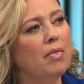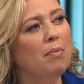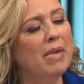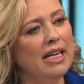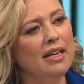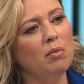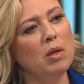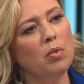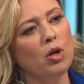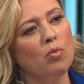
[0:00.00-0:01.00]
many young
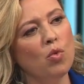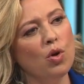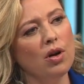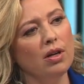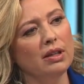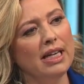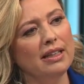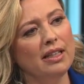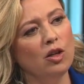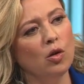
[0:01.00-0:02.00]
people are more
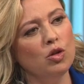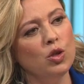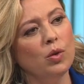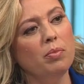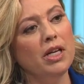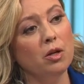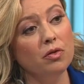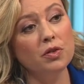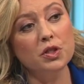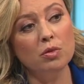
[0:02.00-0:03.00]
likely to go to a
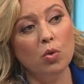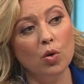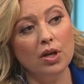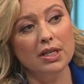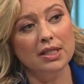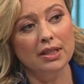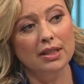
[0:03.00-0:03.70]
peer for support.